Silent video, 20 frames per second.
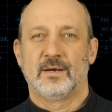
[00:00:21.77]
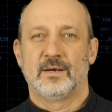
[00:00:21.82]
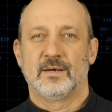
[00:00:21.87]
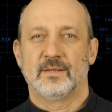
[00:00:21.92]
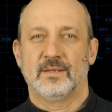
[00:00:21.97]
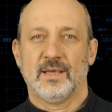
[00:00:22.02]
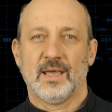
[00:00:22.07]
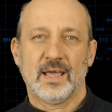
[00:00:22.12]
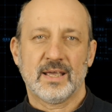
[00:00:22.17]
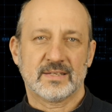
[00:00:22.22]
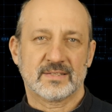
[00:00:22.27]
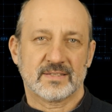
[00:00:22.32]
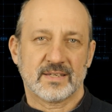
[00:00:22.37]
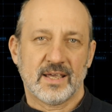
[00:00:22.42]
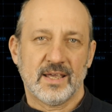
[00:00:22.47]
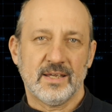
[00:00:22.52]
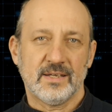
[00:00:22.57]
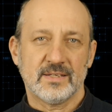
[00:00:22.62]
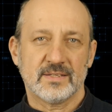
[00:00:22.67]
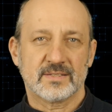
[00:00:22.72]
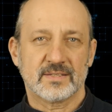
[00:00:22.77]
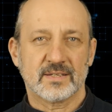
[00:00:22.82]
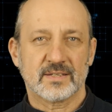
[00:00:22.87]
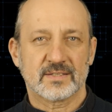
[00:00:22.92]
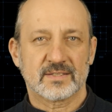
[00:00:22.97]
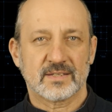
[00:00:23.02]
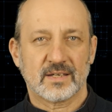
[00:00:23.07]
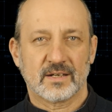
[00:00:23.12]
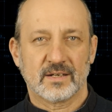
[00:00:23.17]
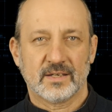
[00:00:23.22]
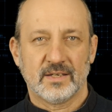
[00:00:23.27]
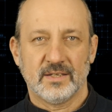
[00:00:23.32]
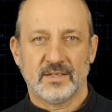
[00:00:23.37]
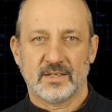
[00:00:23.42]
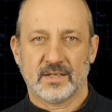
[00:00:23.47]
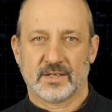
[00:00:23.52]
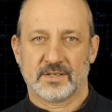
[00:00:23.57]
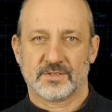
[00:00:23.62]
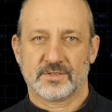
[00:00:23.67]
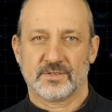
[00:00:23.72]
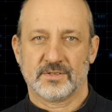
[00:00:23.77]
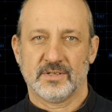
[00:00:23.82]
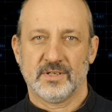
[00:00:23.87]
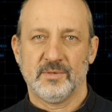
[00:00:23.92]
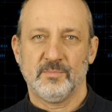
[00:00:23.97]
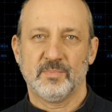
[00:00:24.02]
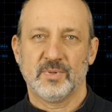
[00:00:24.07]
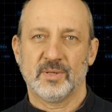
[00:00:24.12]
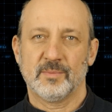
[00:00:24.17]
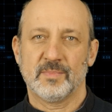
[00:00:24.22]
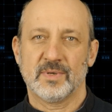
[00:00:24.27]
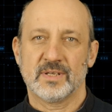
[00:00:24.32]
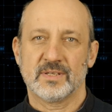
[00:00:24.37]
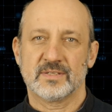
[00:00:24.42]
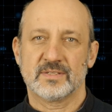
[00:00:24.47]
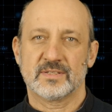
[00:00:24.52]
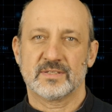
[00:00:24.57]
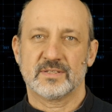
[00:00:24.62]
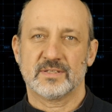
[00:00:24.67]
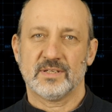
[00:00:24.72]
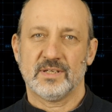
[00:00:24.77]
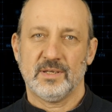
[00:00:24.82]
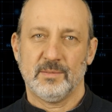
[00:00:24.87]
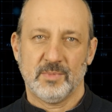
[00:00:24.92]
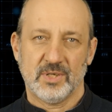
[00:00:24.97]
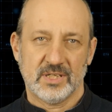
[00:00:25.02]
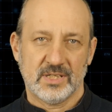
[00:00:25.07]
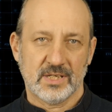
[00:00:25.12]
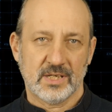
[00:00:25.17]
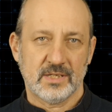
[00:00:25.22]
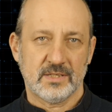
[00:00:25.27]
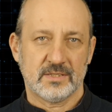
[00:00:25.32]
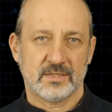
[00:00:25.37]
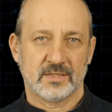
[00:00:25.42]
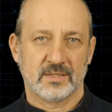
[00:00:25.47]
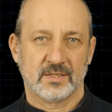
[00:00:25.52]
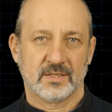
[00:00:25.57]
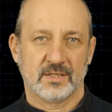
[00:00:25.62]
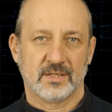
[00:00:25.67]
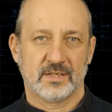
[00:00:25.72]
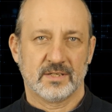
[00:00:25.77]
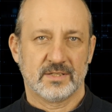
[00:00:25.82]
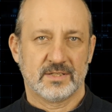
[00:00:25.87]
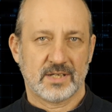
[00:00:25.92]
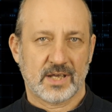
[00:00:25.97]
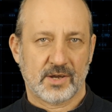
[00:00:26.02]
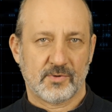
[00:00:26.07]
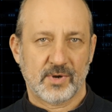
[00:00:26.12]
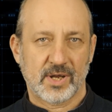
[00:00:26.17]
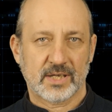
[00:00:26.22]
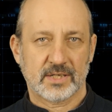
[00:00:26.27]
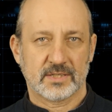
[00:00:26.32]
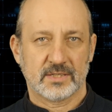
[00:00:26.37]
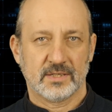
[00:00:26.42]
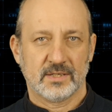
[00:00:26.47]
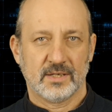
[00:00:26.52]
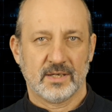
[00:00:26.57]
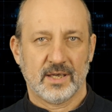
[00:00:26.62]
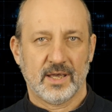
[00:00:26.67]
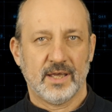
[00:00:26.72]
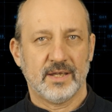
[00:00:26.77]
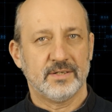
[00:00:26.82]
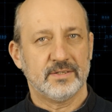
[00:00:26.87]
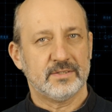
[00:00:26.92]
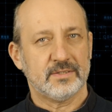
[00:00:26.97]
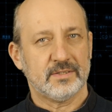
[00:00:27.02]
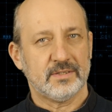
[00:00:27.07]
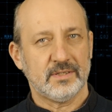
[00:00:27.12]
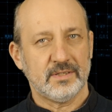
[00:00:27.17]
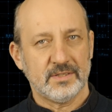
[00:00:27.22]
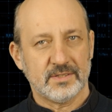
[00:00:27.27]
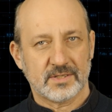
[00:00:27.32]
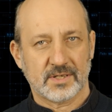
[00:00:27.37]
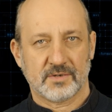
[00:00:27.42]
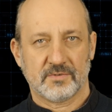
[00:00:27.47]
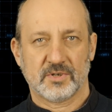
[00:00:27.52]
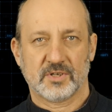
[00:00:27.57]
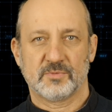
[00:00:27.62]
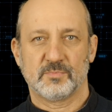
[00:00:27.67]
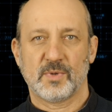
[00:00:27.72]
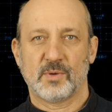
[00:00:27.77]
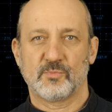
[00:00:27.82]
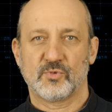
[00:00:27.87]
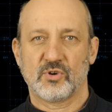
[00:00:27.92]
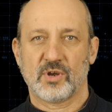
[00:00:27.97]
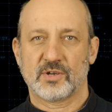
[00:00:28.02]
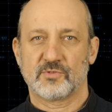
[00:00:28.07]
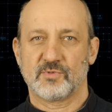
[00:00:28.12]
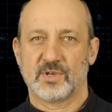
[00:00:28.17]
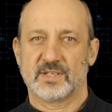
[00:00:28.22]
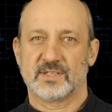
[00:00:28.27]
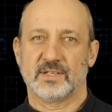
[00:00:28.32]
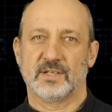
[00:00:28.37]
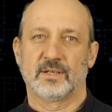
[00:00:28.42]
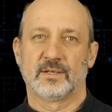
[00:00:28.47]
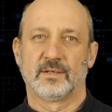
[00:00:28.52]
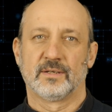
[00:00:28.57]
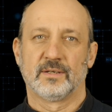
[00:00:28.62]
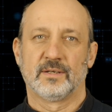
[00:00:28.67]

The x86 architecture implements immediate, direct, and indirect memory addressing.